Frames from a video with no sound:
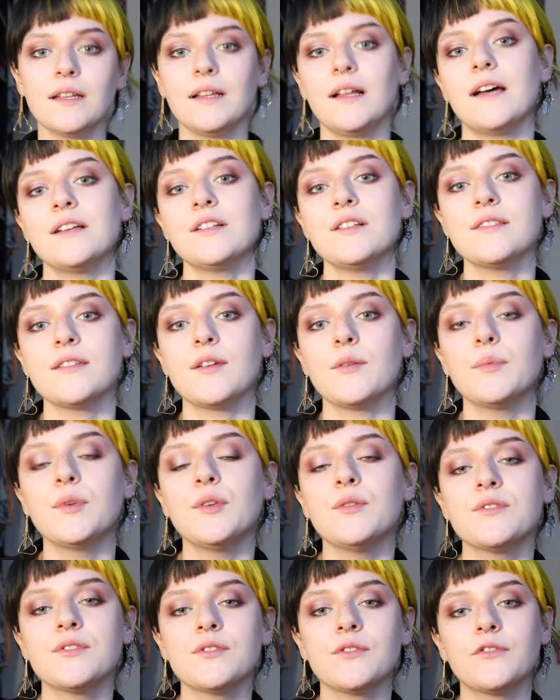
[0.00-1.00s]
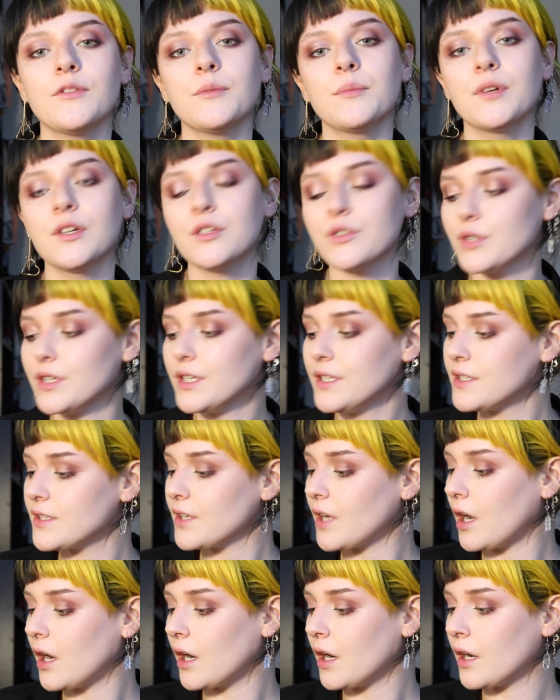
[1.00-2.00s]
lashes I'll be using from Catrice
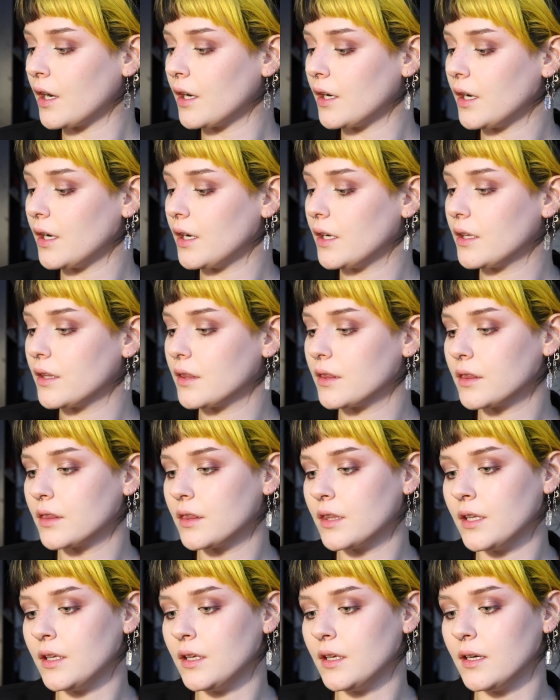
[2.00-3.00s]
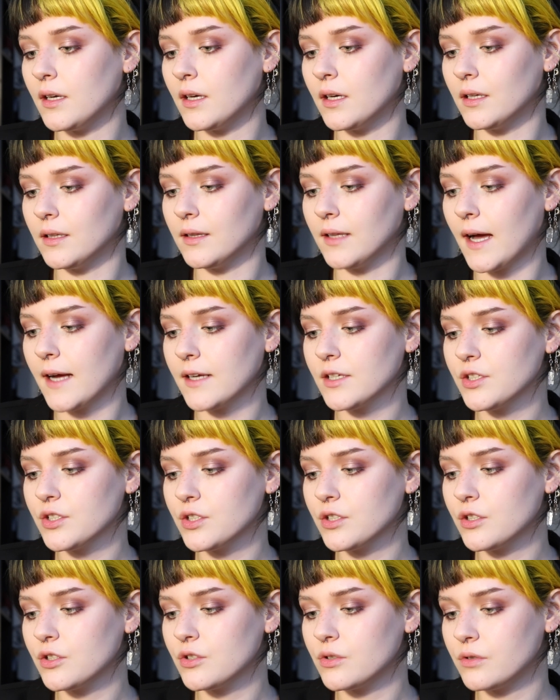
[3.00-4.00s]
are the Lash
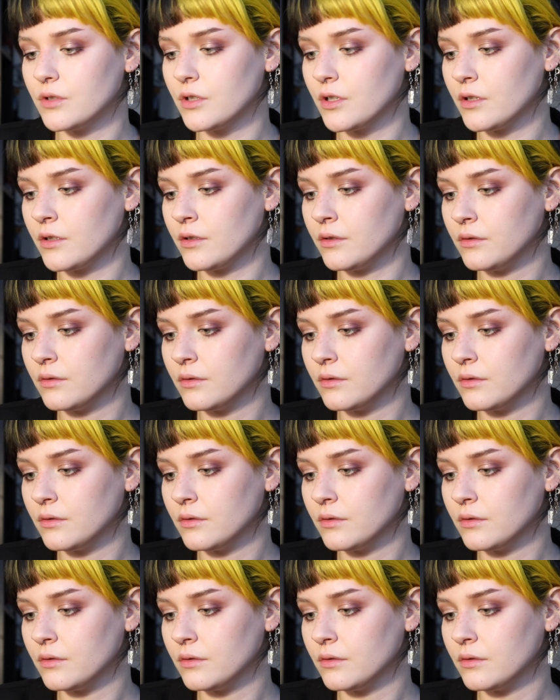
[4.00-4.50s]
Couture